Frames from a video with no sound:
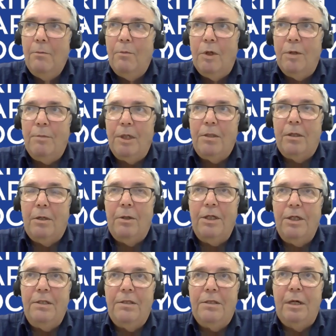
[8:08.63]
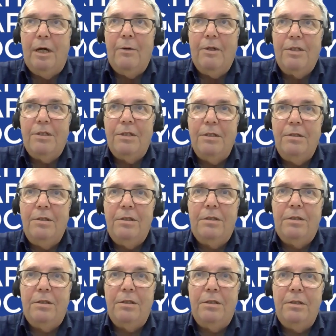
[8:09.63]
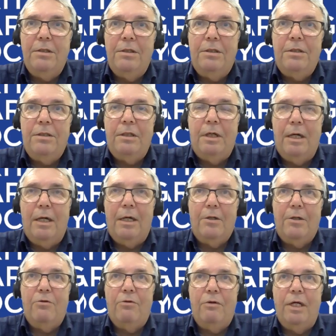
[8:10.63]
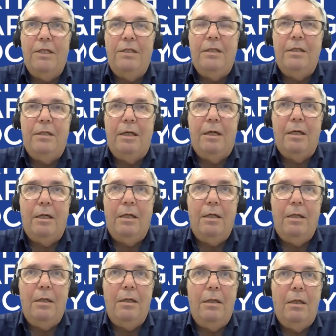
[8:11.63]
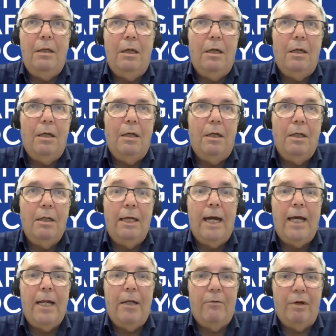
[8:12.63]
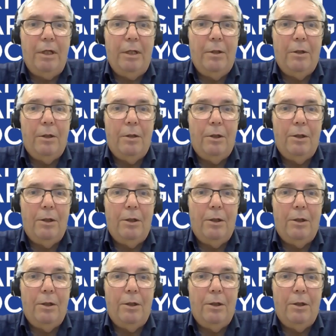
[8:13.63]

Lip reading: one of my colleagues at OS has created a gallery, an